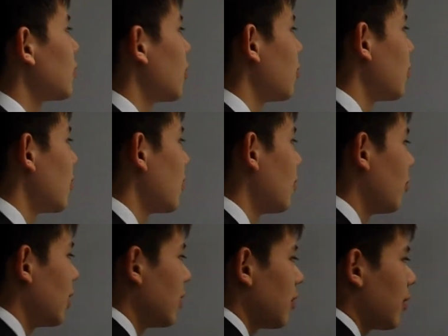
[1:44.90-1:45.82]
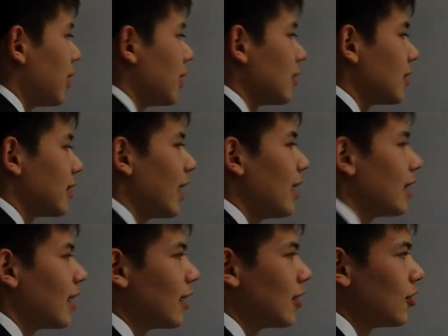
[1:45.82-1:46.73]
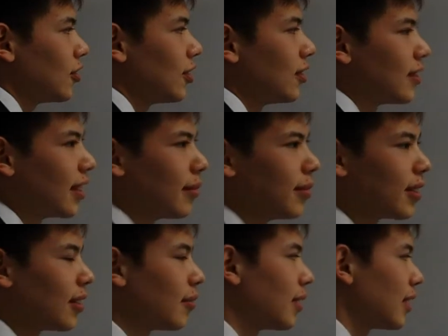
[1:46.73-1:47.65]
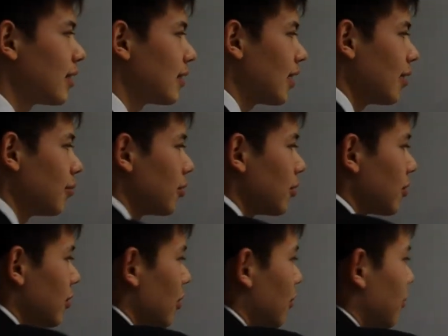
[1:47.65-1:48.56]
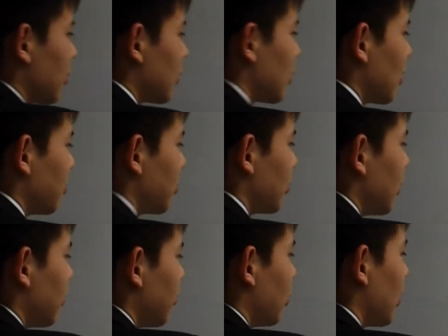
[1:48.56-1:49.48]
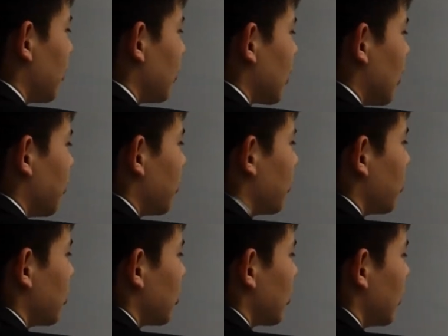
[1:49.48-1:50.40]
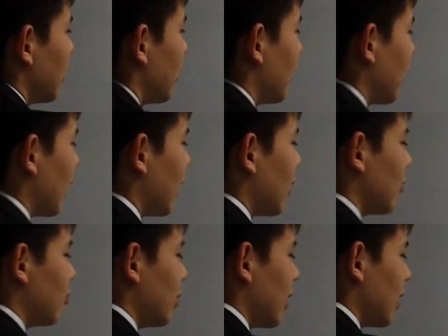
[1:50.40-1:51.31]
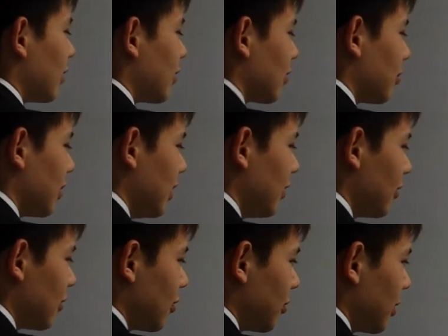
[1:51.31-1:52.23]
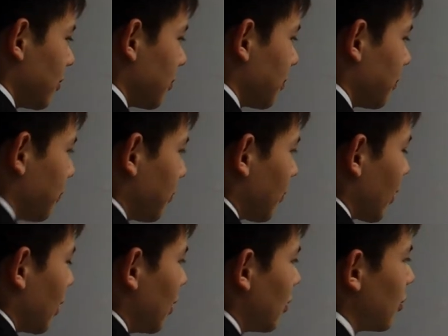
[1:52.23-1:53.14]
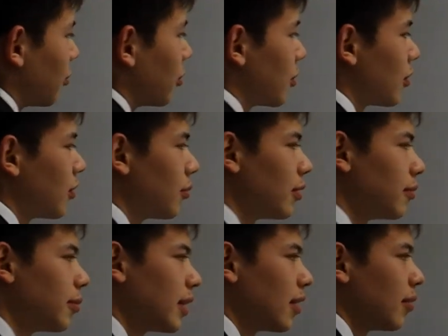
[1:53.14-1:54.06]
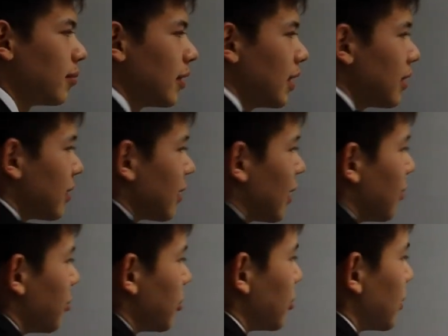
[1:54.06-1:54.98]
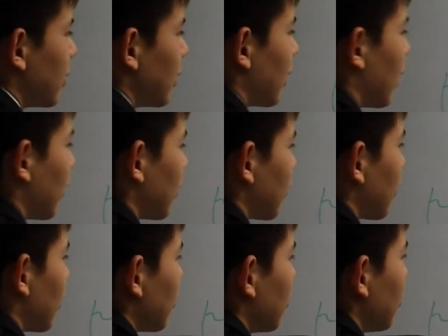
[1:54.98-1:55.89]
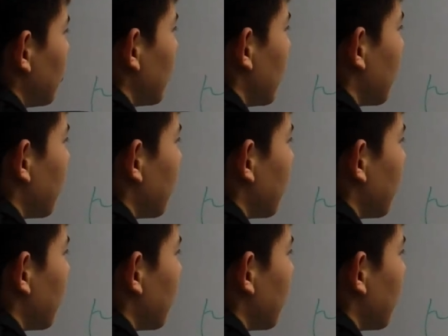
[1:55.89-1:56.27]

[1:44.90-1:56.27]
So, when things gain energy, they become less stable. So, for example, if we have a cup of water and we add some heat to it, the water will become less stable and start to